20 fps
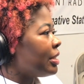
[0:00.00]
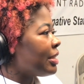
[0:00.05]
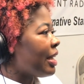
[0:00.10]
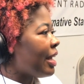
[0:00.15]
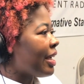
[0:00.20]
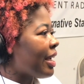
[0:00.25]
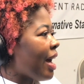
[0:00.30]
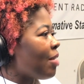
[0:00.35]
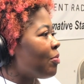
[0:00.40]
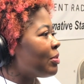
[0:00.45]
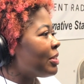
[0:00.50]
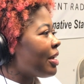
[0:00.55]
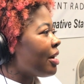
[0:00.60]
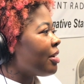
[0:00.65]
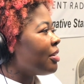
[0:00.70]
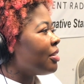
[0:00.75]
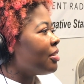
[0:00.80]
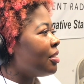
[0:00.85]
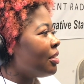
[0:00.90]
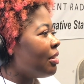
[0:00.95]
it's like, I
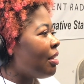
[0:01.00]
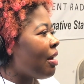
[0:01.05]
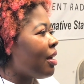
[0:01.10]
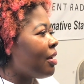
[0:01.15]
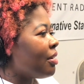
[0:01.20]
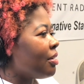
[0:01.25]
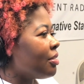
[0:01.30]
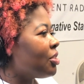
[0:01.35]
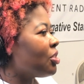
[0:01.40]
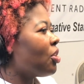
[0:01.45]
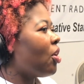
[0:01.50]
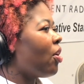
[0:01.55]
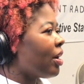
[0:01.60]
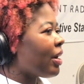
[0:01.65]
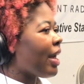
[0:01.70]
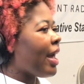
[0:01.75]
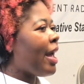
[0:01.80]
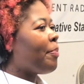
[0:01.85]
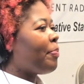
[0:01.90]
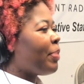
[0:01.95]
started to like
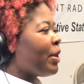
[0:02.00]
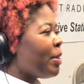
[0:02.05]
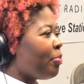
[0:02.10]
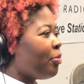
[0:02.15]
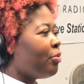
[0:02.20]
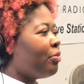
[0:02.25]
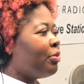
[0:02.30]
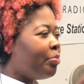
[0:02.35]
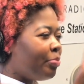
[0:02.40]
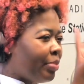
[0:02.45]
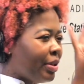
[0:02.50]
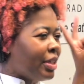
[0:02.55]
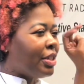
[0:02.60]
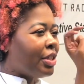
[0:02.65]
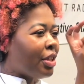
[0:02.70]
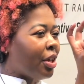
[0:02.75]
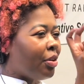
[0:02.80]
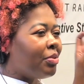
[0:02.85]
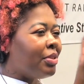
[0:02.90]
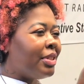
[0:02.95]
talk at people and be
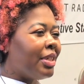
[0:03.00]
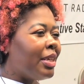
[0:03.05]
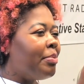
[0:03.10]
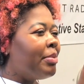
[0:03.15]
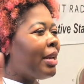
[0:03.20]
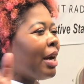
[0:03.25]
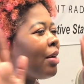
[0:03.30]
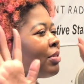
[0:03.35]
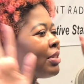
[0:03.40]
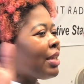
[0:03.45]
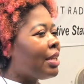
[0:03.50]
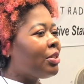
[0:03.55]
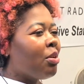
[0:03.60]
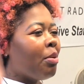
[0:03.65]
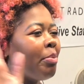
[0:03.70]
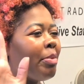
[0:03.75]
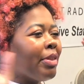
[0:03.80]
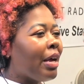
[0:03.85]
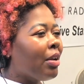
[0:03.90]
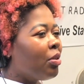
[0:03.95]
so deep. Now I
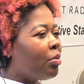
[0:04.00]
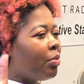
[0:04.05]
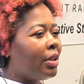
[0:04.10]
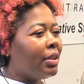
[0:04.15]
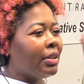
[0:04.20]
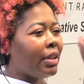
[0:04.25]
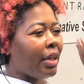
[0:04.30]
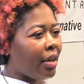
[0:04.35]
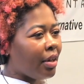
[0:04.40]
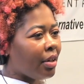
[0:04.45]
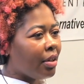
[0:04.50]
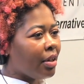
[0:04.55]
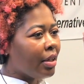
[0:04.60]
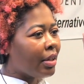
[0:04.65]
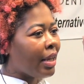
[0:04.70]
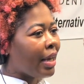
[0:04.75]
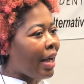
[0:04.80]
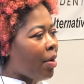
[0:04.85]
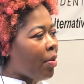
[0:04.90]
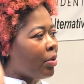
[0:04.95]
told myself, I don't want that.
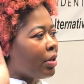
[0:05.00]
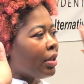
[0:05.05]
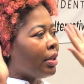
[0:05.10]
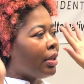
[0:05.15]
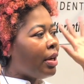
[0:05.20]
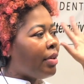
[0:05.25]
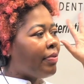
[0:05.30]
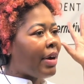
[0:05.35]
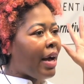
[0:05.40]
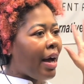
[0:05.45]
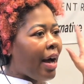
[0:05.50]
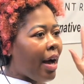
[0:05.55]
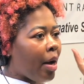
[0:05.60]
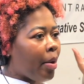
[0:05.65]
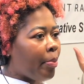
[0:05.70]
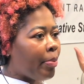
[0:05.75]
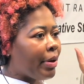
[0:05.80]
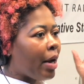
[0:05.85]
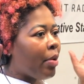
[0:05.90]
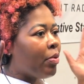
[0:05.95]
Like, I want to love
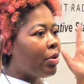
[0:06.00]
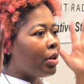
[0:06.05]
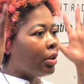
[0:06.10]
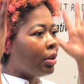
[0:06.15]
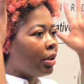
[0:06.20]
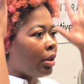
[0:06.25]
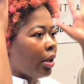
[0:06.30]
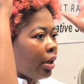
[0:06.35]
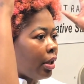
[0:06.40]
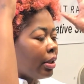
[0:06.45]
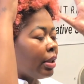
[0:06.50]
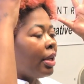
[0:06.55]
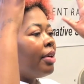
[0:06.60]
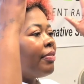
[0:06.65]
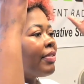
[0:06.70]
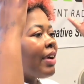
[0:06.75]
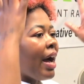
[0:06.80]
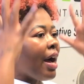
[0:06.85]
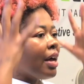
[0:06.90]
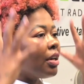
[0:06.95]
God, but I want to
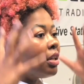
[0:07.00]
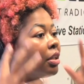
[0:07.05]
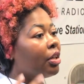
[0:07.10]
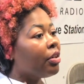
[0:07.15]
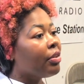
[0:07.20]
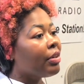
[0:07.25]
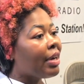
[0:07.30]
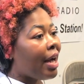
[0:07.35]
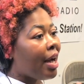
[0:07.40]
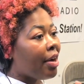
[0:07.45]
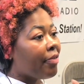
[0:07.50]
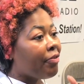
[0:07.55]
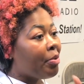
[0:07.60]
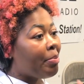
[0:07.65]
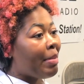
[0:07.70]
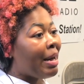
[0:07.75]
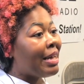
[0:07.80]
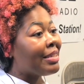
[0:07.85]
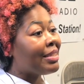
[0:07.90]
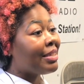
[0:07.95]
love God and learn God
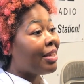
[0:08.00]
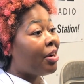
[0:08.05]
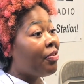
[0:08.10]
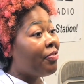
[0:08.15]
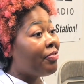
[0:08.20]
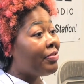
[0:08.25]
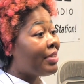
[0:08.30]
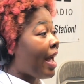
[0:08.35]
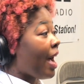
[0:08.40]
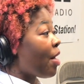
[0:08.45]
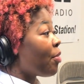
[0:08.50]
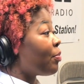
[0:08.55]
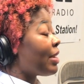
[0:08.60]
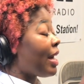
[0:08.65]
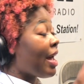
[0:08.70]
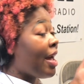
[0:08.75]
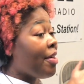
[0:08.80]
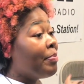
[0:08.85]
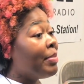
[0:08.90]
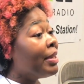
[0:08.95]
for myself, not
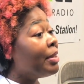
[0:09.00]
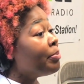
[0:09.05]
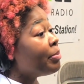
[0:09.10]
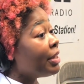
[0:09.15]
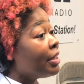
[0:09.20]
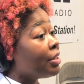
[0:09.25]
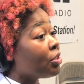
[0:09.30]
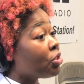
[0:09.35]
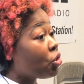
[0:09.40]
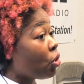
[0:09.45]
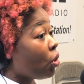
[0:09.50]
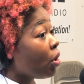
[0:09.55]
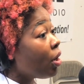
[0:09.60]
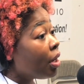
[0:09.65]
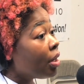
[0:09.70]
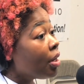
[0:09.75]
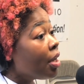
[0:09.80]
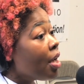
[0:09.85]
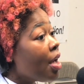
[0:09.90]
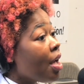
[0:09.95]
what I have been being
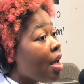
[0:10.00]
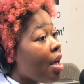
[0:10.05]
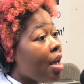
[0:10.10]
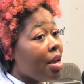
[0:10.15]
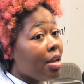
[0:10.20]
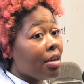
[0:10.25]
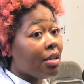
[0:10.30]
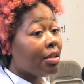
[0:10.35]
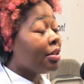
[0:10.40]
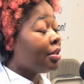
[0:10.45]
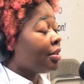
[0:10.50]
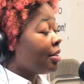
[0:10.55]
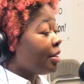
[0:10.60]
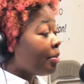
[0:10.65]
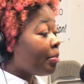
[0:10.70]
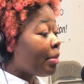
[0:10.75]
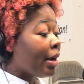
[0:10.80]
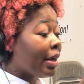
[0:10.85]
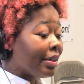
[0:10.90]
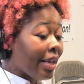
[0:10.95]
taught. Right. And
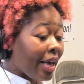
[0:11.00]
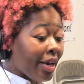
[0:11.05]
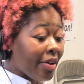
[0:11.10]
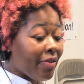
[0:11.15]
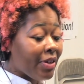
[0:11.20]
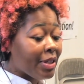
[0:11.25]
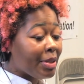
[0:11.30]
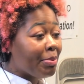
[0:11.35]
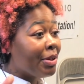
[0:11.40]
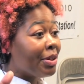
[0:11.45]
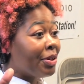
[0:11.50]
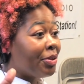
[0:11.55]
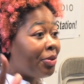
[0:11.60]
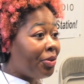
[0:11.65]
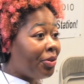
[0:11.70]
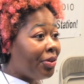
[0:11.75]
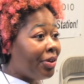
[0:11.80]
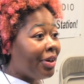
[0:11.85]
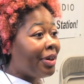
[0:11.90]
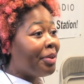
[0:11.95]
my life has been
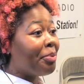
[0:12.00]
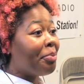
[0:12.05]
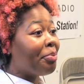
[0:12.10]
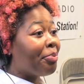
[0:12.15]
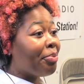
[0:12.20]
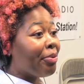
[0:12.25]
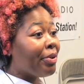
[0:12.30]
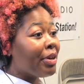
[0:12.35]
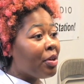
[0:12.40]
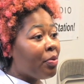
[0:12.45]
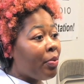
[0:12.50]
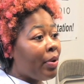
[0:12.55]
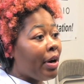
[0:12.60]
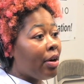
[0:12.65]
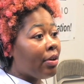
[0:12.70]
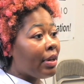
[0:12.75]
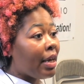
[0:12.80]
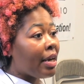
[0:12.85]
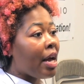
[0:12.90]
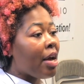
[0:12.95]
going pretty
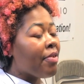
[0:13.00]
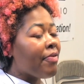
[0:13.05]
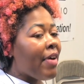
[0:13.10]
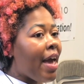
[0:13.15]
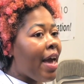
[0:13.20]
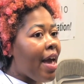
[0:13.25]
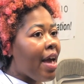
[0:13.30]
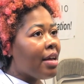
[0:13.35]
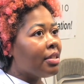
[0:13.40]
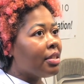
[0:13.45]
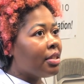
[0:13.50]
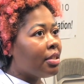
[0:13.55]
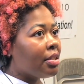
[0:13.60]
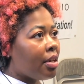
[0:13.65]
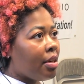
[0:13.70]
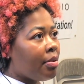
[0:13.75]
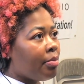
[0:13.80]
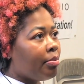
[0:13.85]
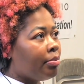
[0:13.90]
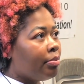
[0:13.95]
well. Like, I've had
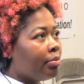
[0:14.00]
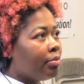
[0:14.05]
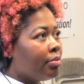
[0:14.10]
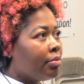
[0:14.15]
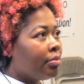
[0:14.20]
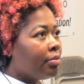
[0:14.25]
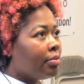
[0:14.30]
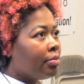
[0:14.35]
some,